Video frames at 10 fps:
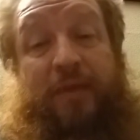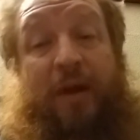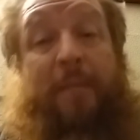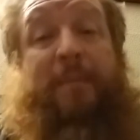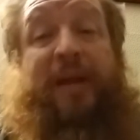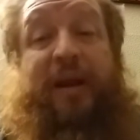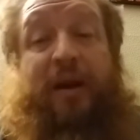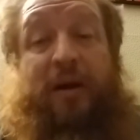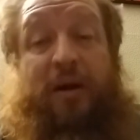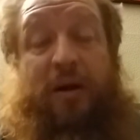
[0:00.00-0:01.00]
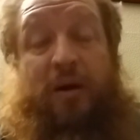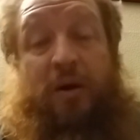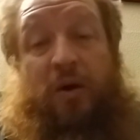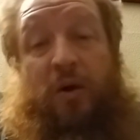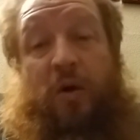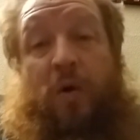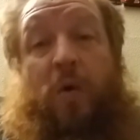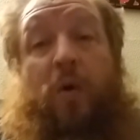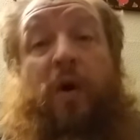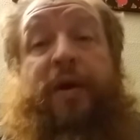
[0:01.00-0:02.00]
a beer
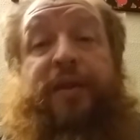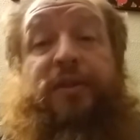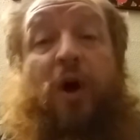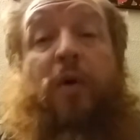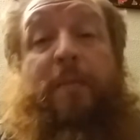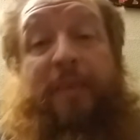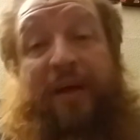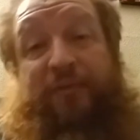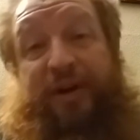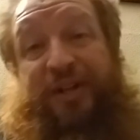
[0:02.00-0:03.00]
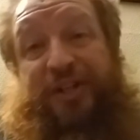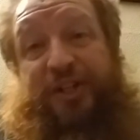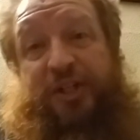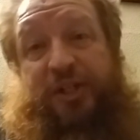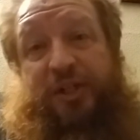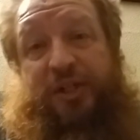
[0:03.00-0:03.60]
or an adult beverage